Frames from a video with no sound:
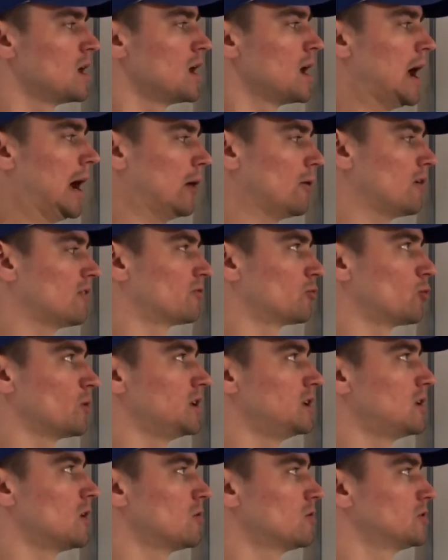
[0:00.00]
However, we
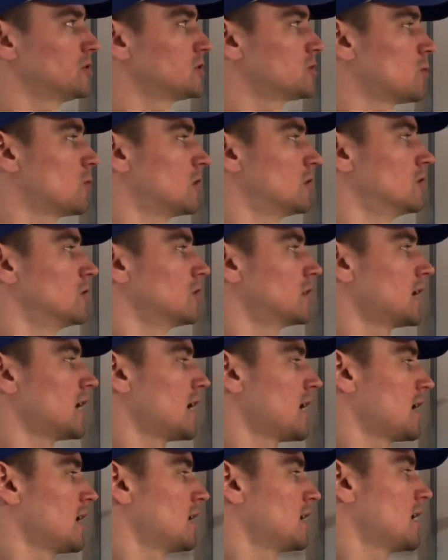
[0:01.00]
don't just want to look
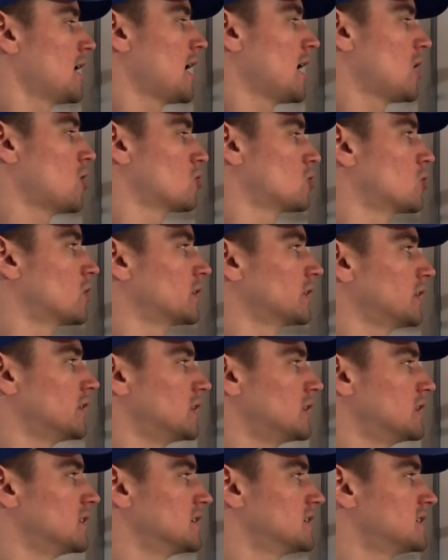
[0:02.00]
at how quickly
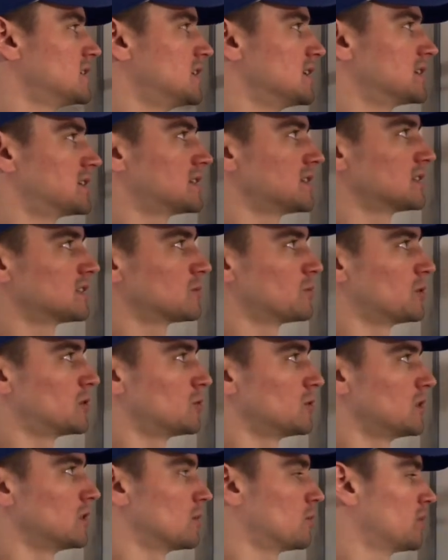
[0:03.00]
this distance
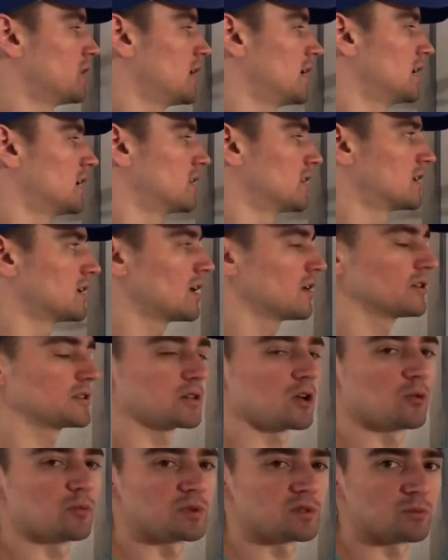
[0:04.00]
between the plane and the
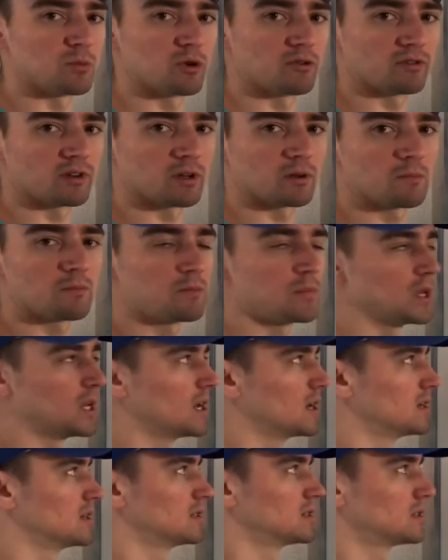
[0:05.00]
telescope is moving
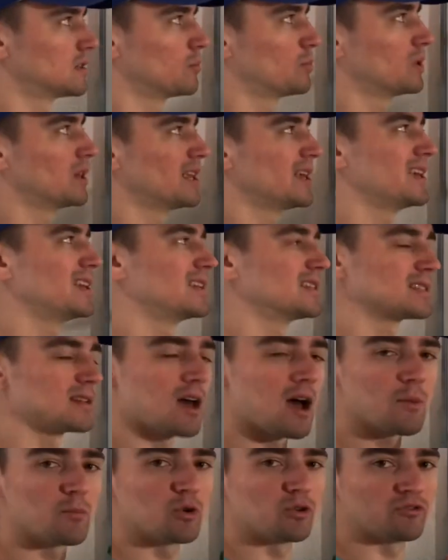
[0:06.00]
because the plane is
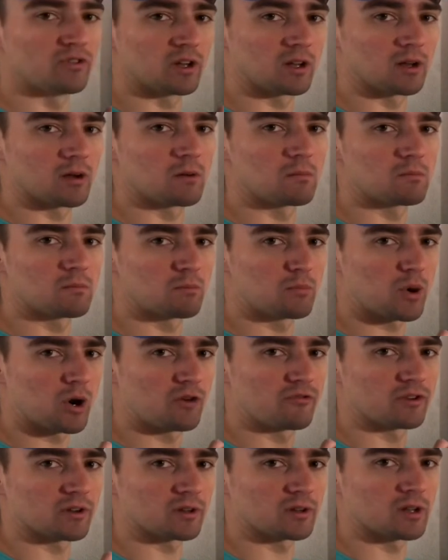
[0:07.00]
not moving
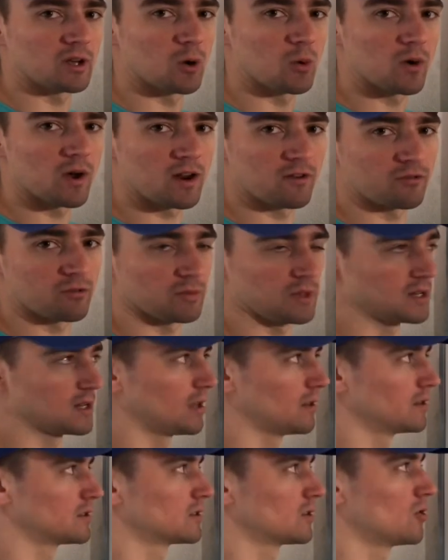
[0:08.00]
perfectly away from the
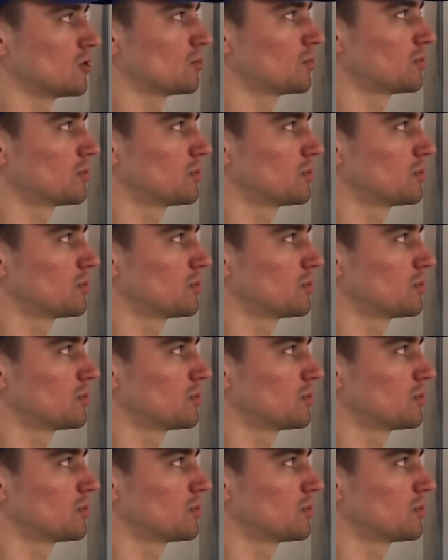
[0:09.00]
telescope.